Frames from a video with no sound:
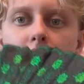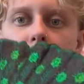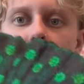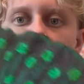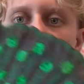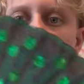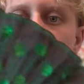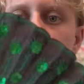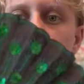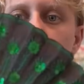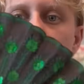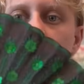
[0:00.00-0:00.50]

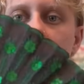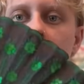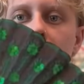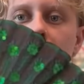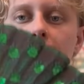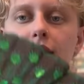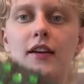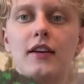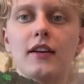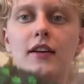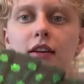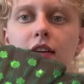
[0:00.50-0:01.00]
and
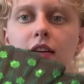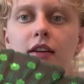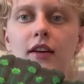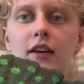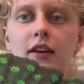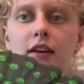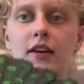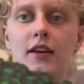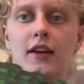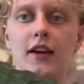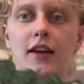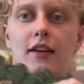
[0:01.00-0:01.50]
black,
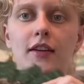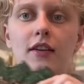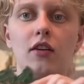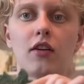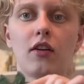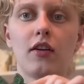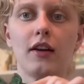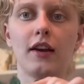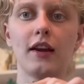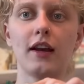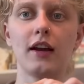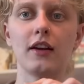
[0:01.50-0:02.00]
and it
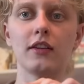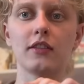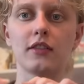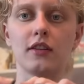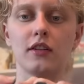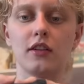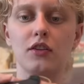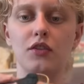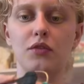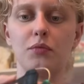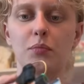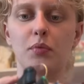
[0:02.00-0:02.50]
already has a
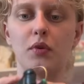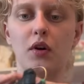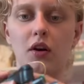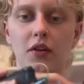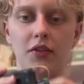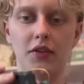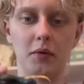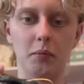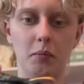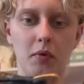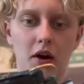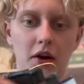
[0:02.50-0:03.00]
loop
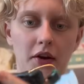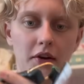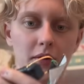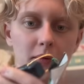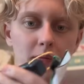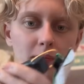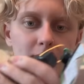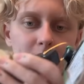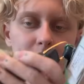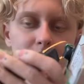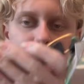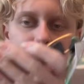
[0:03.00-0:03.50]
on the bottom.